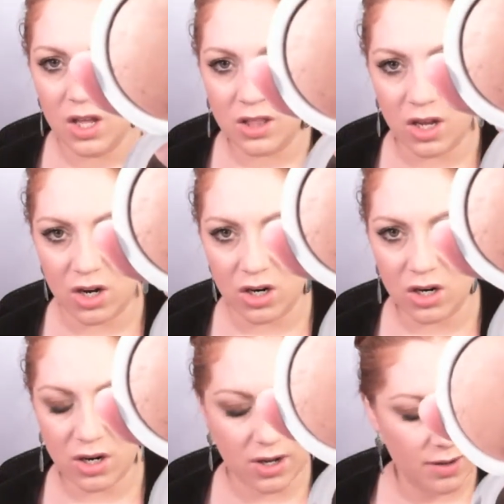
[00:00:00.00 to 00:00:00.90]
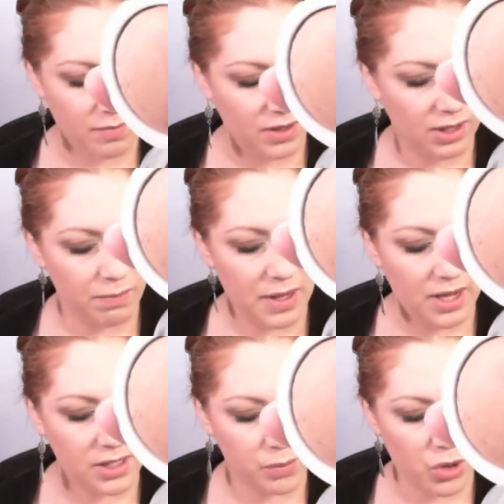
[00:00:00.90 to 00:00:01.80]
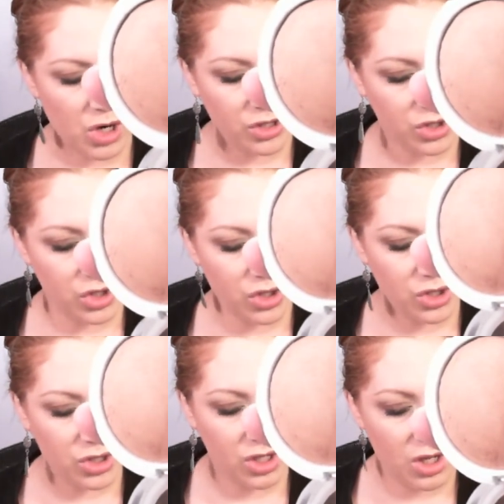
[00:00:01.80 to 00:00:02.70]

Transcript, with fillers: They are um, the baked bronzers.